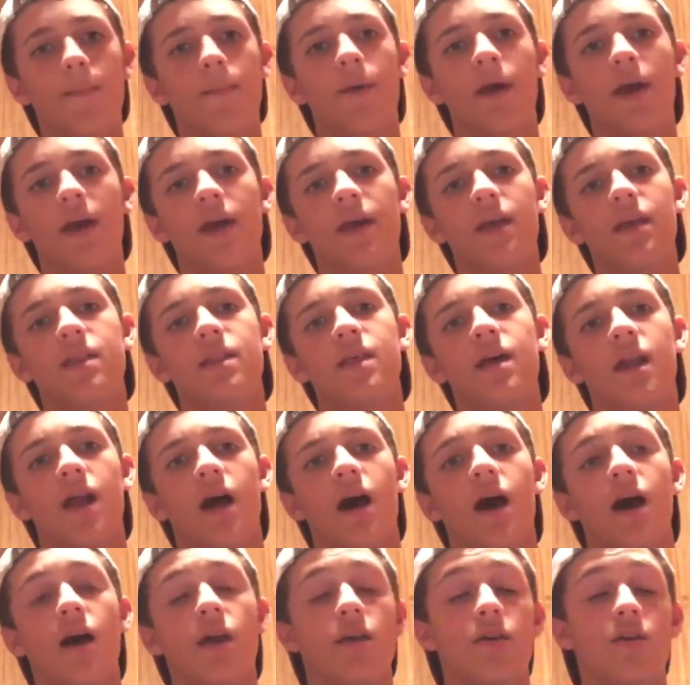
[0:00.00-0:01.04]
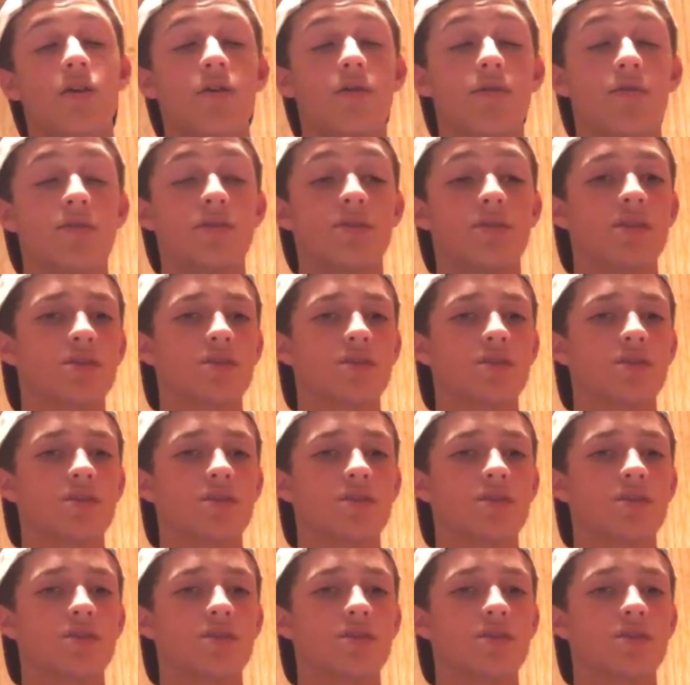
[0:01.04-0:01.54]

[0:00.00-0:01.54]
bait that I use.